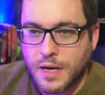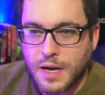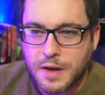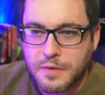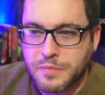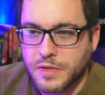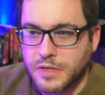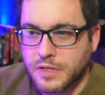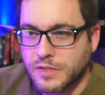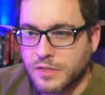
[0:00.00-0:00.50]
I
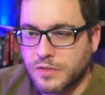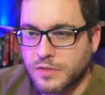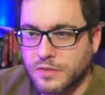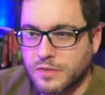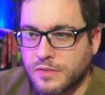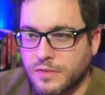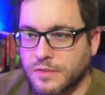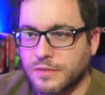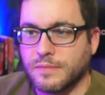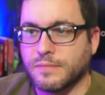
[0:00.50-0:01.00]
would
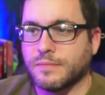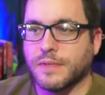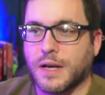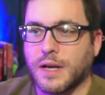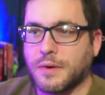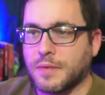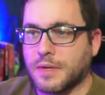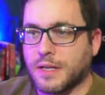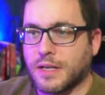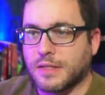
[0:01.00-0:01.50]

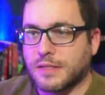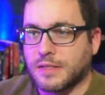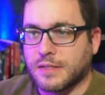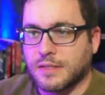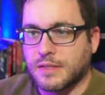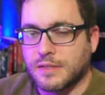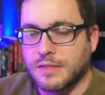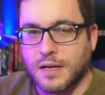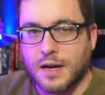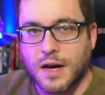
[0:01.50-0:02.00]
I would guess
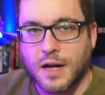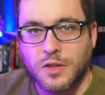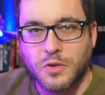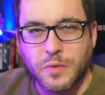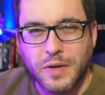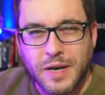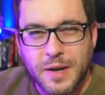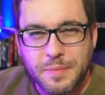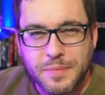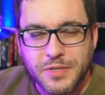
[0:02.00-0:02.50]
this is the
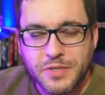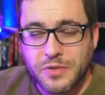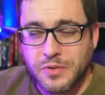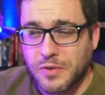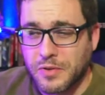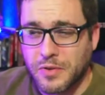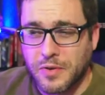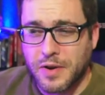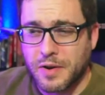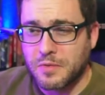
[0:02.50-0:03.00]
Halloween episode,
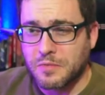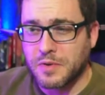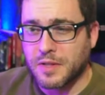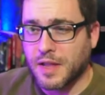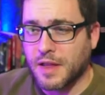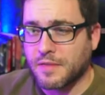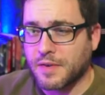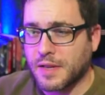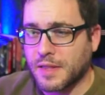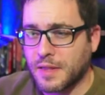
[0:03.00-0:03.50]
although I don't
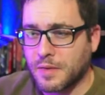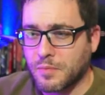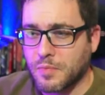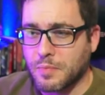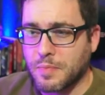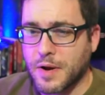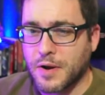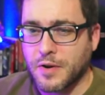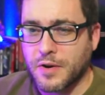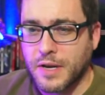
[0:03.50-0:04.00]
really have anything
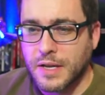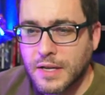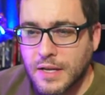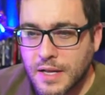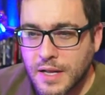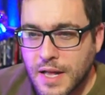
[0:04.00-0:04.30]
prepared.